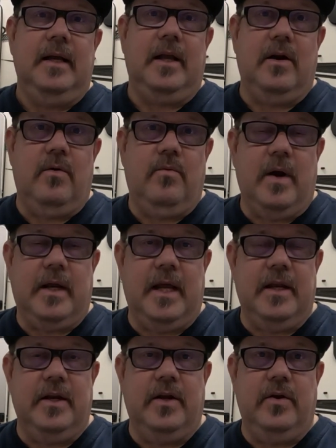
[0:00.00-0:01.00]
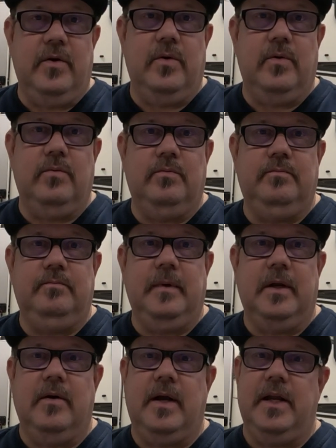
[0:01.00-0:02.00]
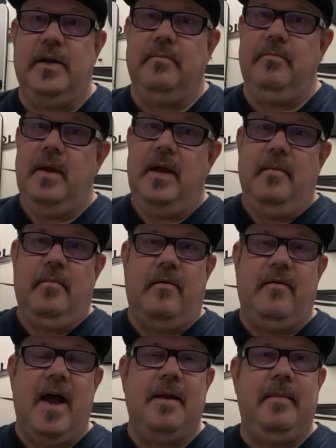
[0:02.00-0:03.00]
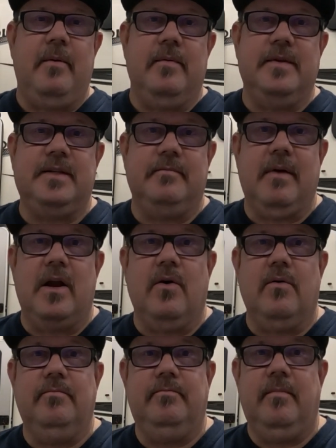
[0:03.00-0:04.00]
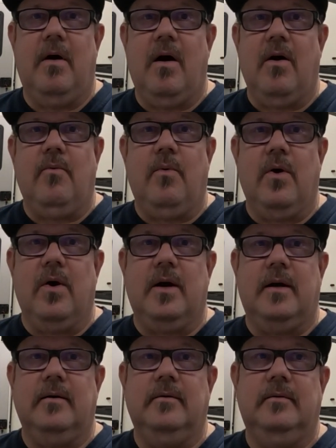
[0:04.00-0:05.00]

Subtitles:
What can you do? Can you provide me with some better artwork?